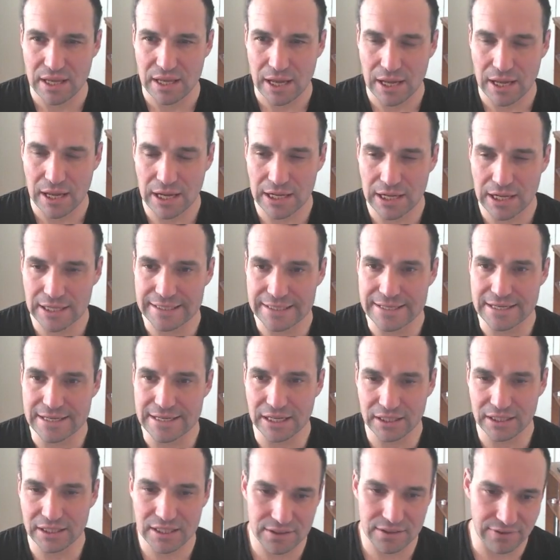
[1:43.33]

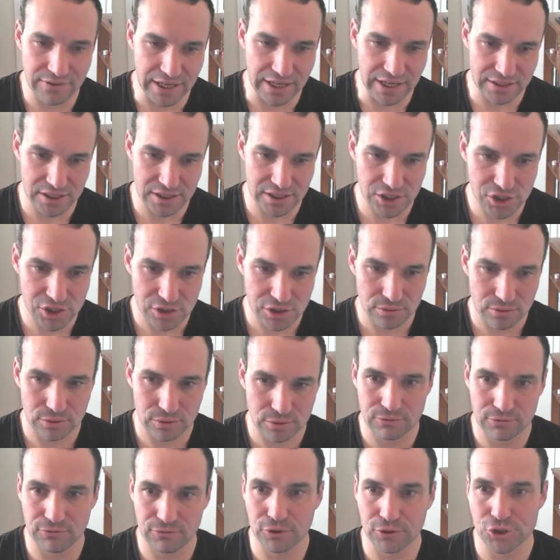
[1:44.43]
Nut advantage
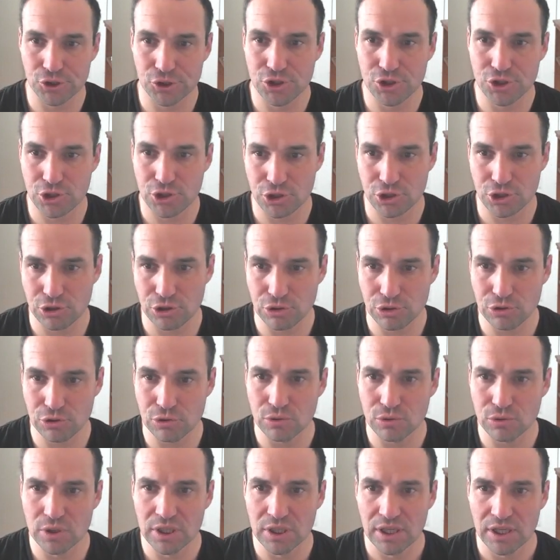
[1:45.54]
refers
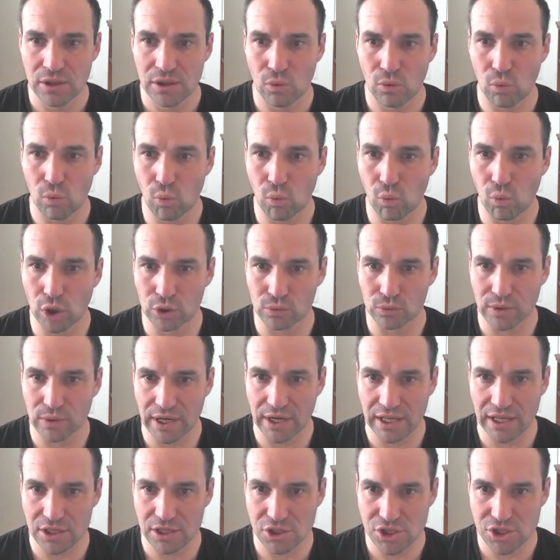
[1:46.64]
to one
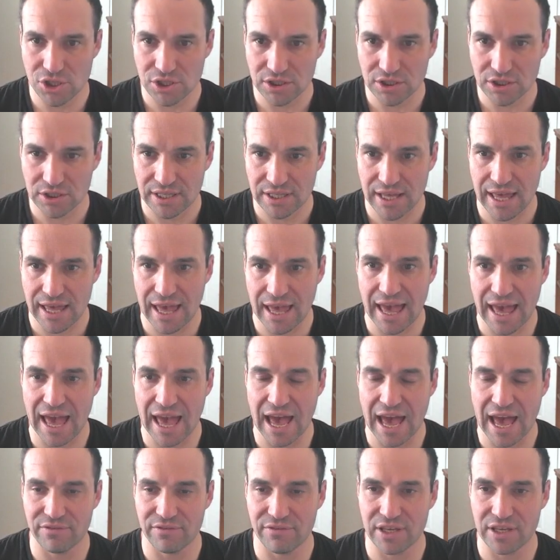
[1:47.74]
range
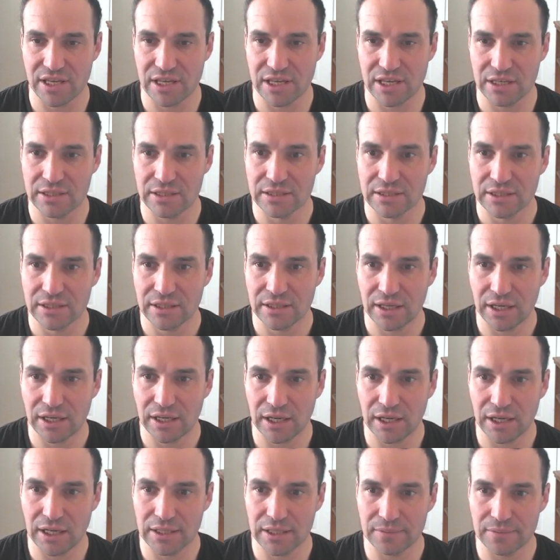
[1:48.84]
having
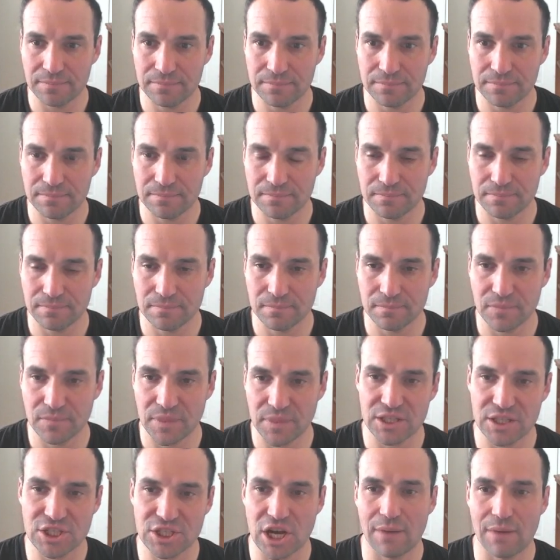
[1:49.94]

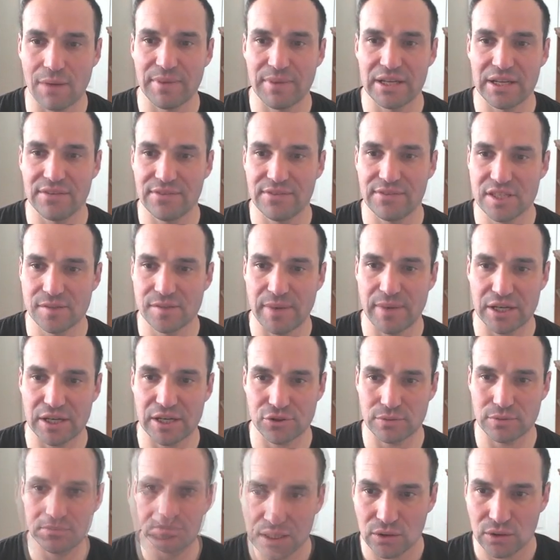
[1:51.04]
the top end of the
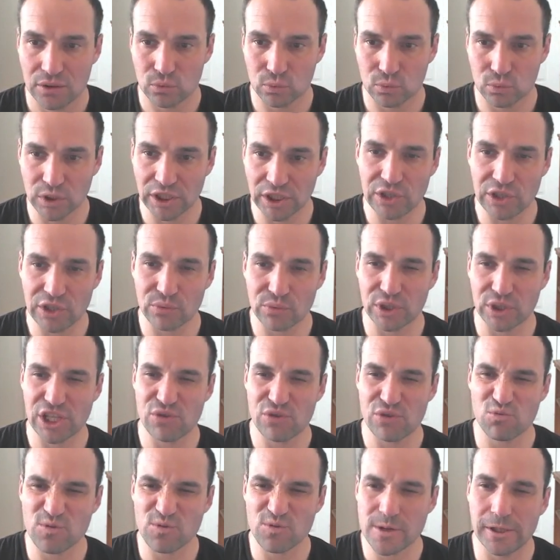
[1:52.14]
spectrum.
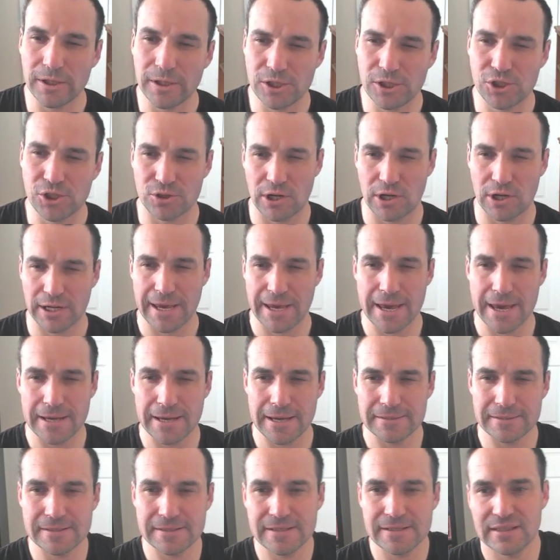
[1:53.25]
Really strong
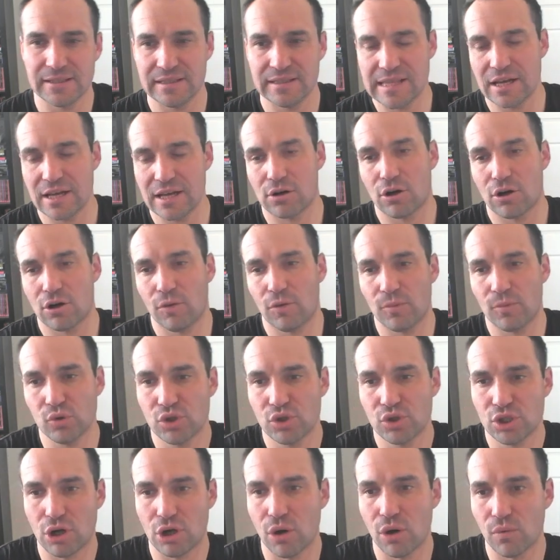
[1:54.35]
hands that are
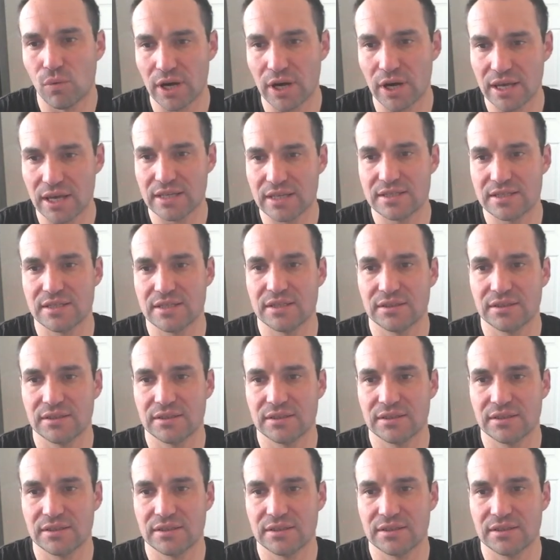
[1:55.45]
almost always